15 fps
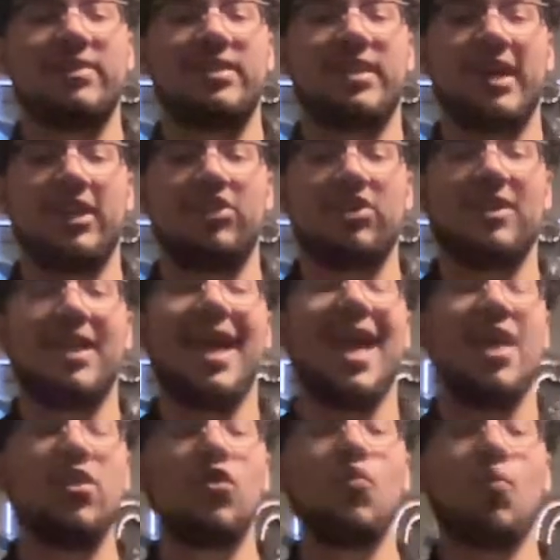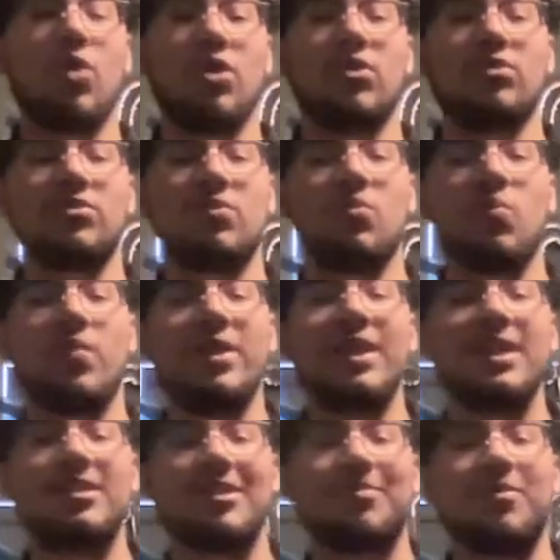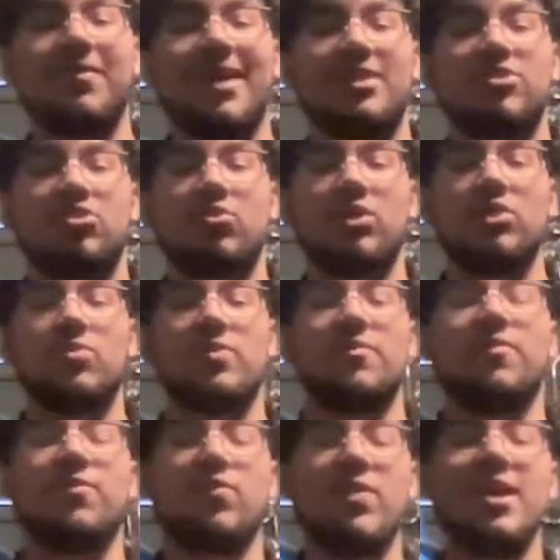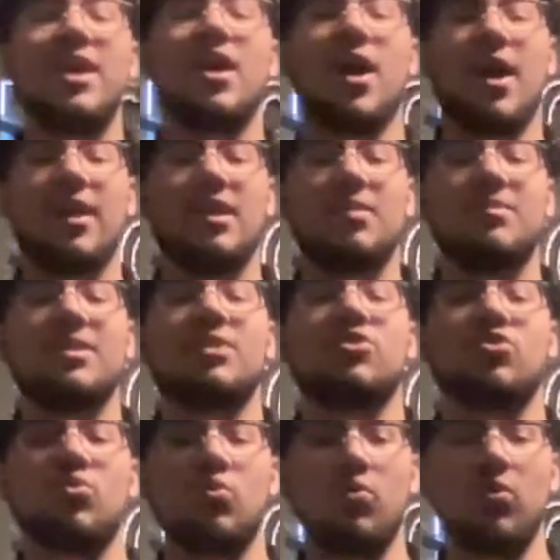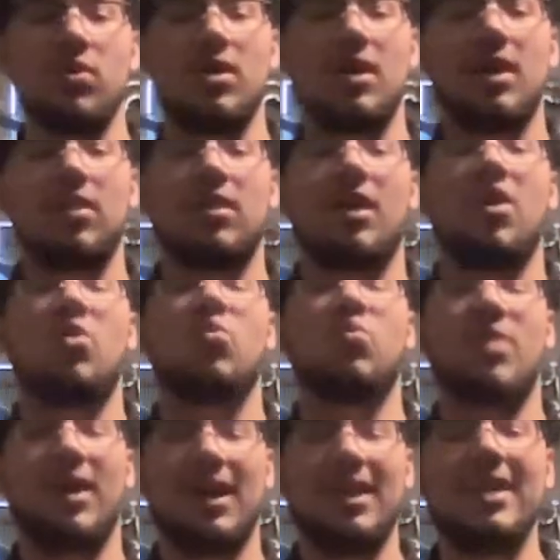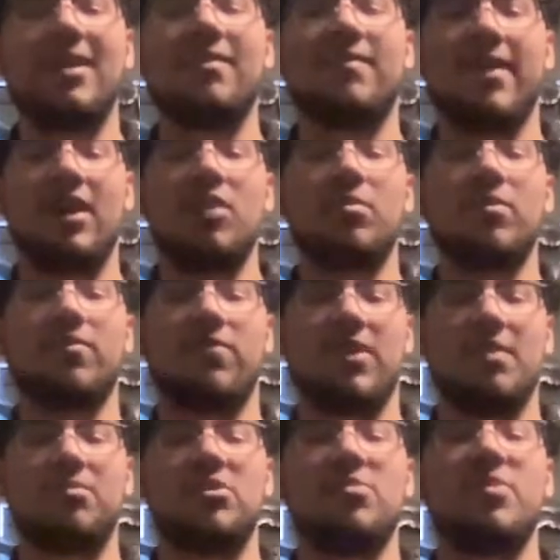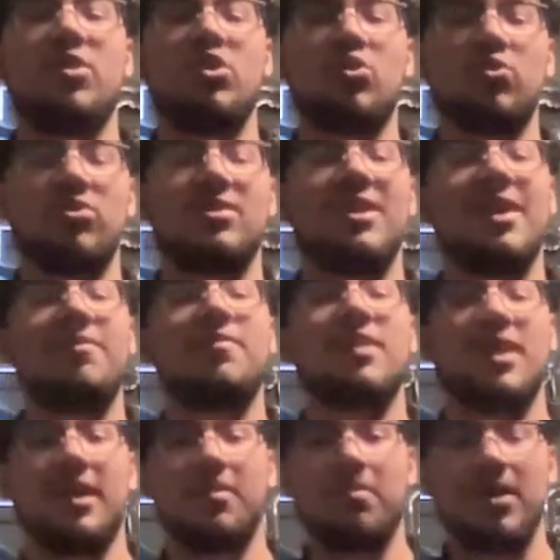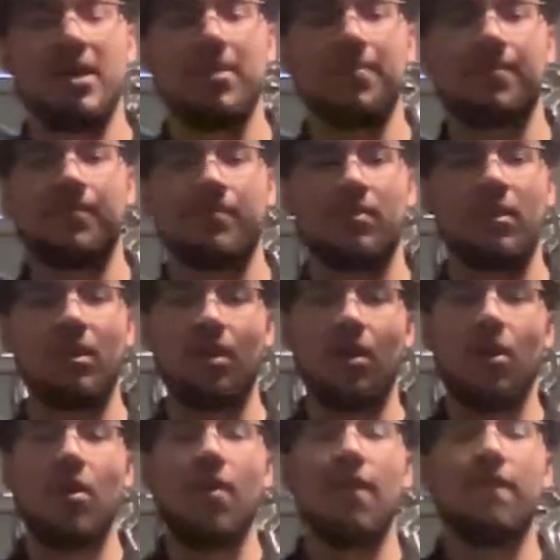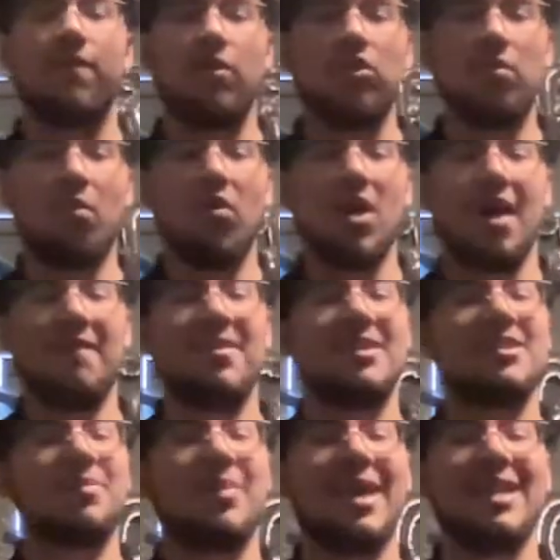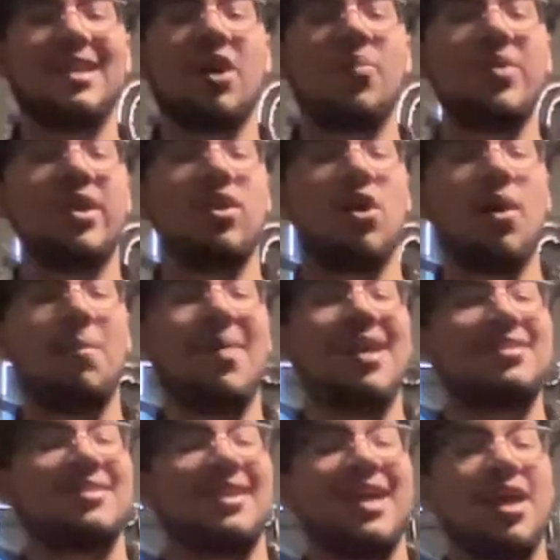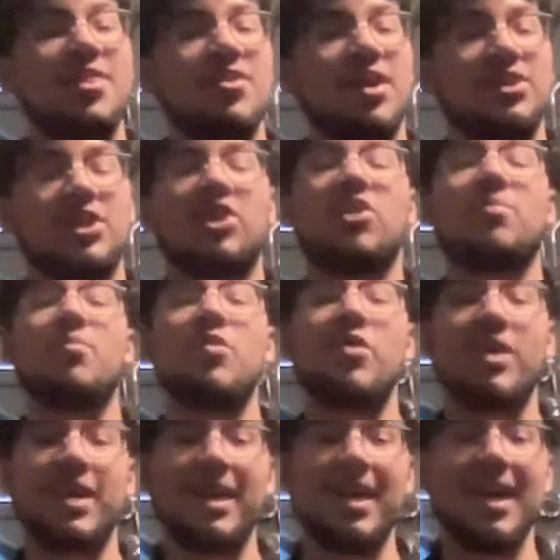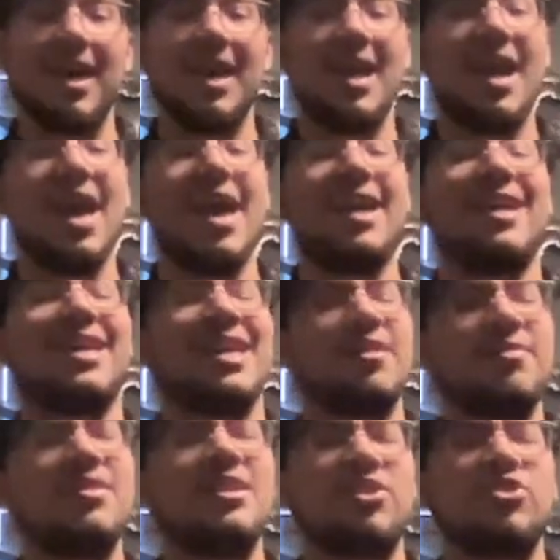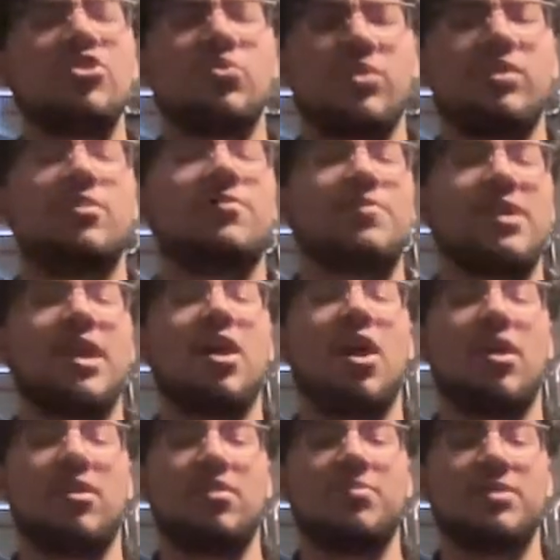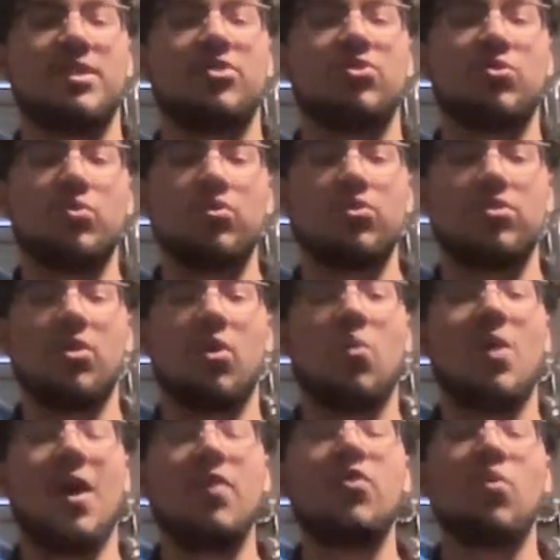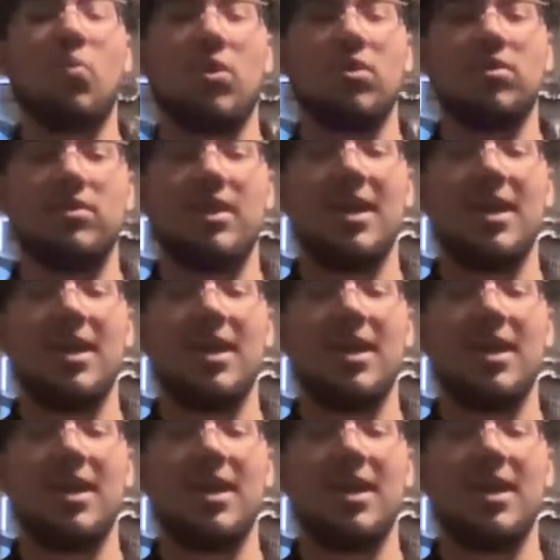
the nation and the world, we need to provide students with free condoms in school that are readily available for them to be used if need be. Furthermore, I've explained how we can all band together as a community and give these students free condoms in schools around the world